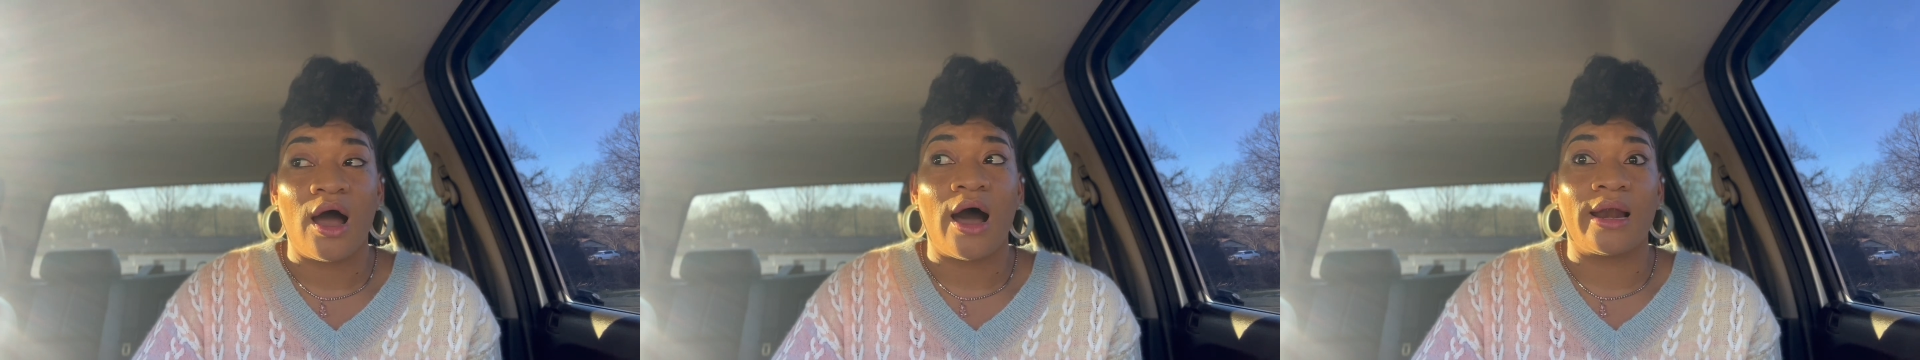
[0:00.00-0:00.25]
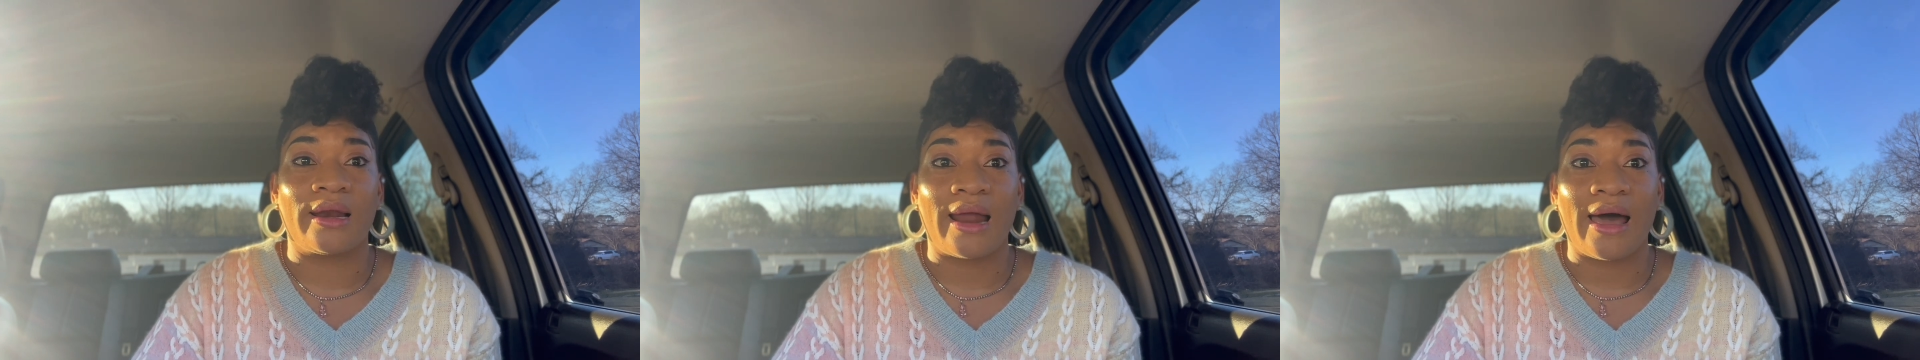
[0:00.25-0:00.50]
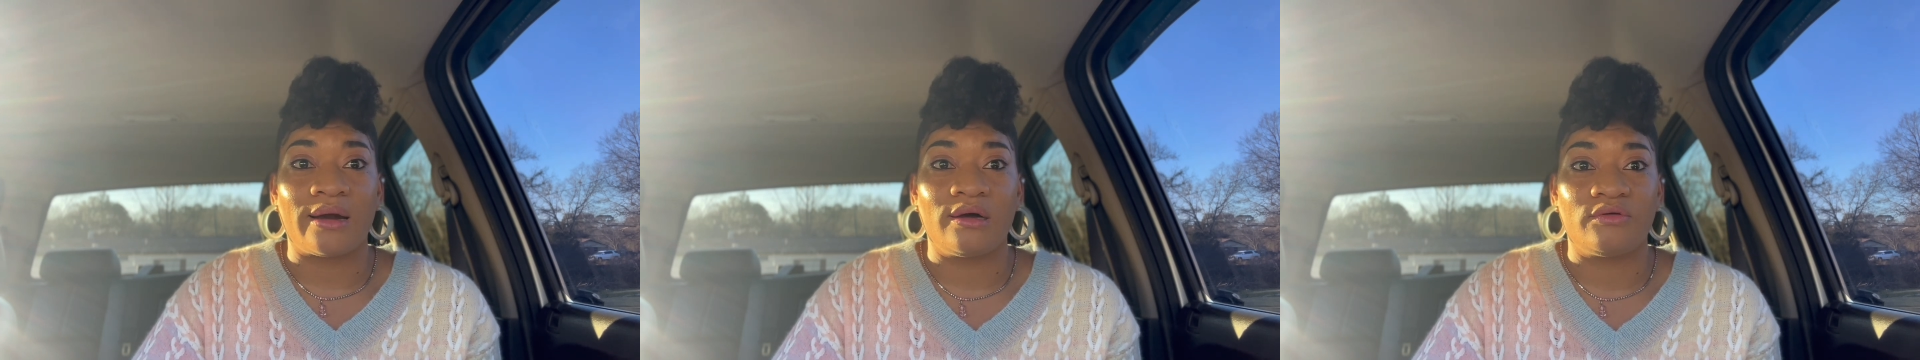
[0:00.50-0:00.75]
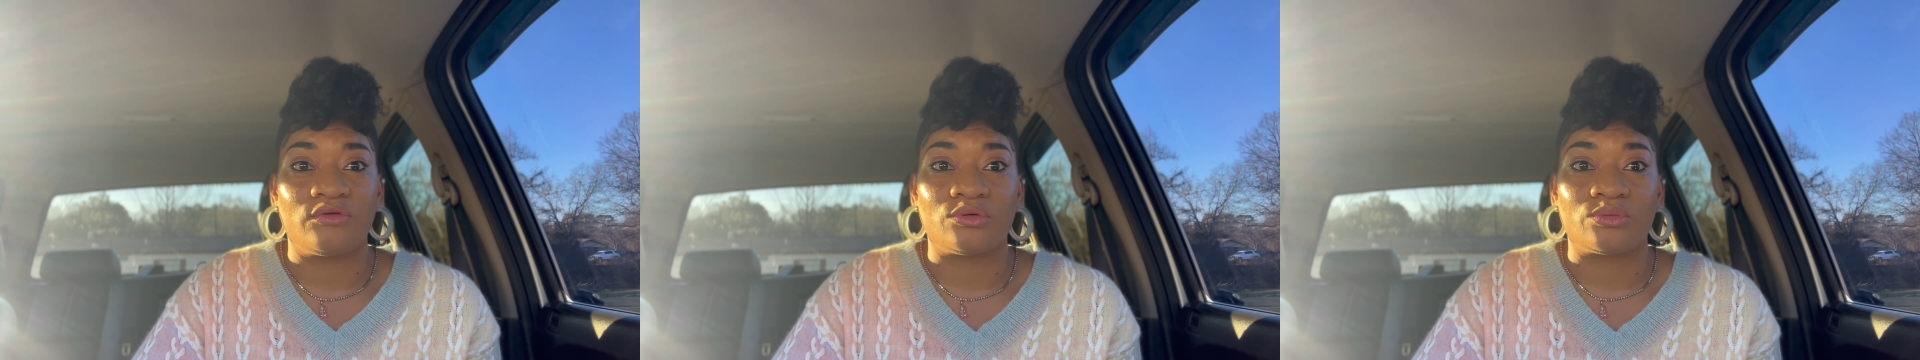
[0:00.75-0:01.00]
A lot
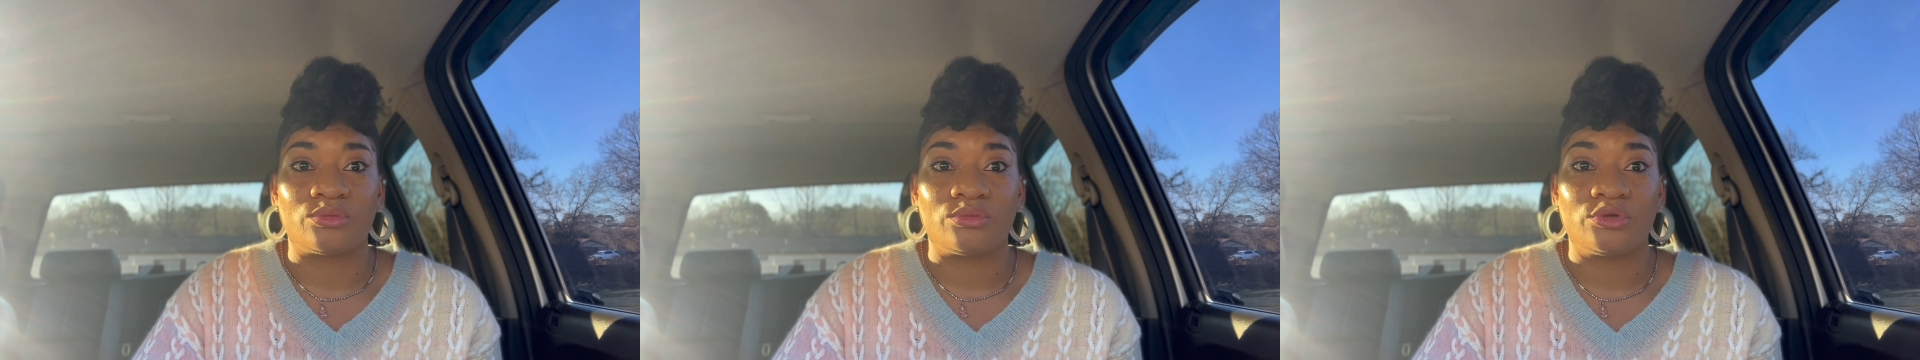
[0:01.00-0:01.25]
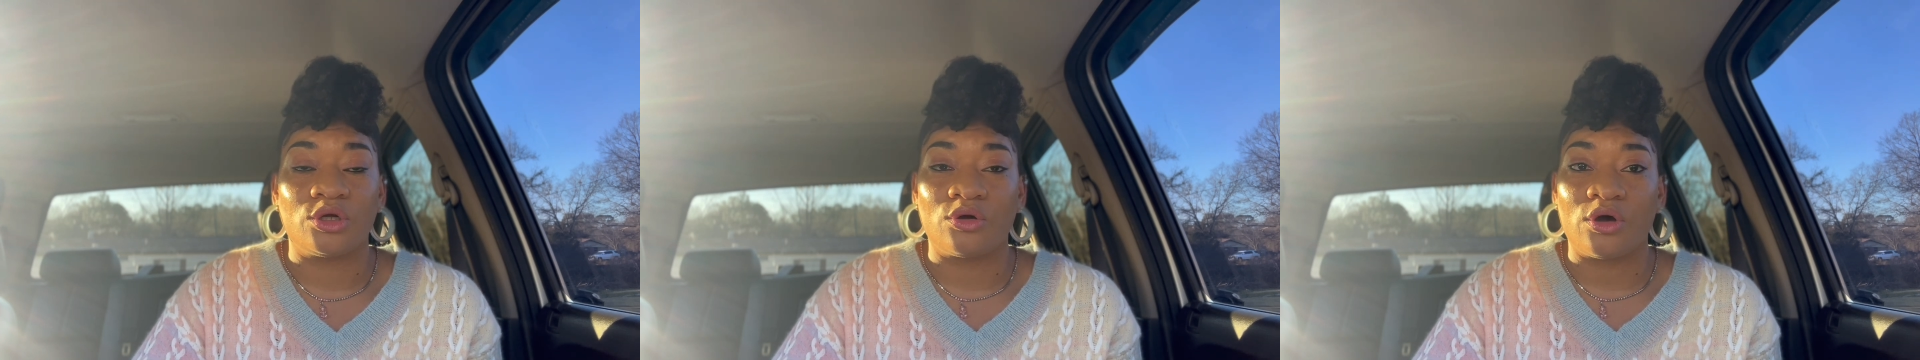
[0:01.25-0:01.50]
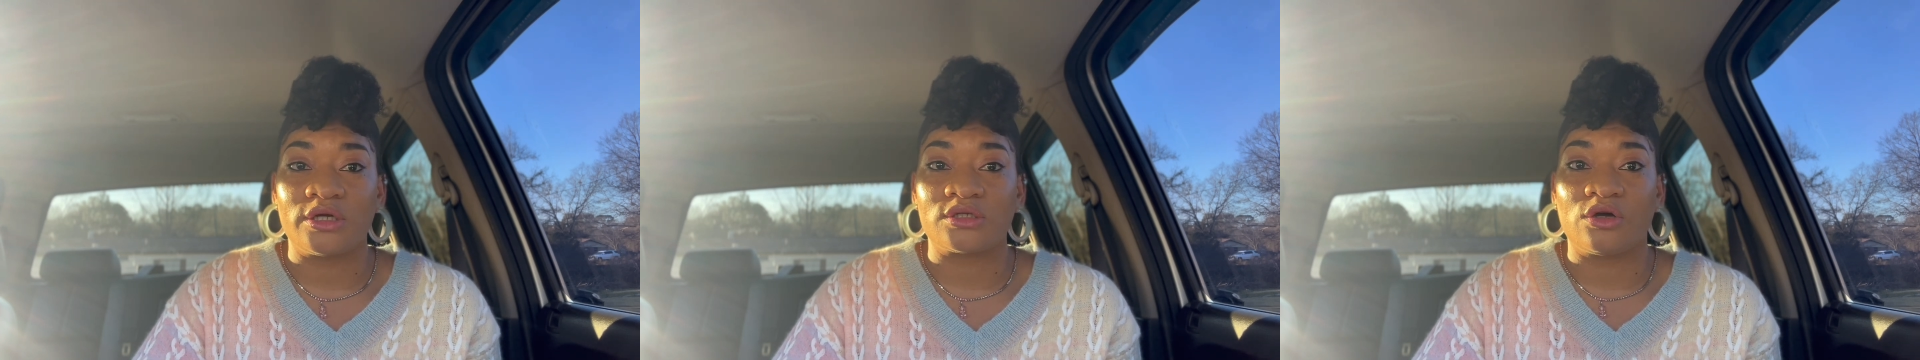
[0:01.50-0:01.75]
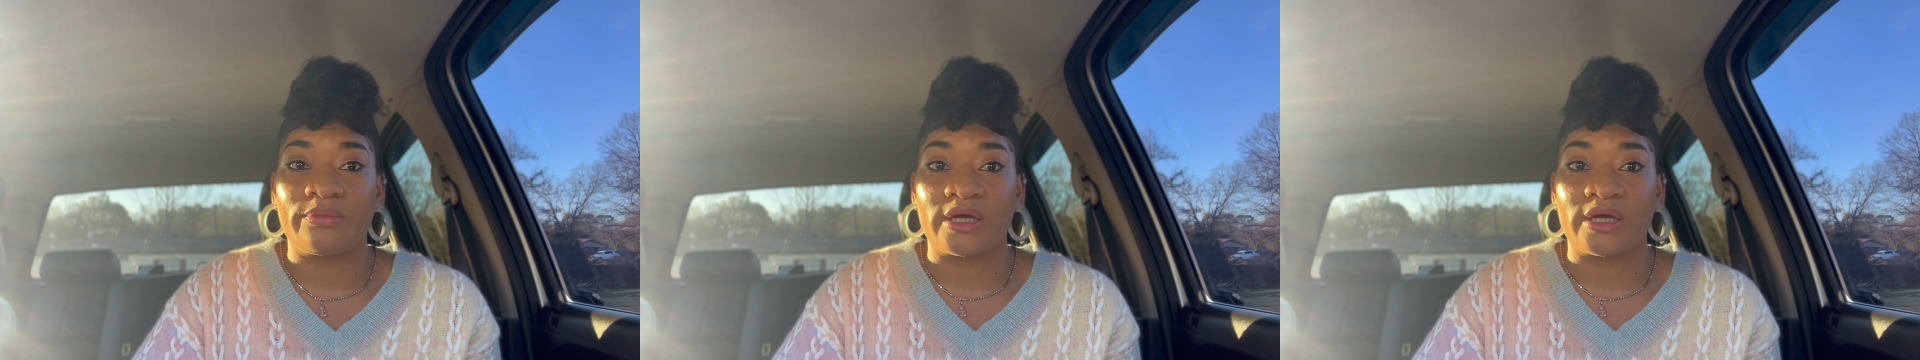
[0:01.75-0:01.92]
of them. The Lord is going to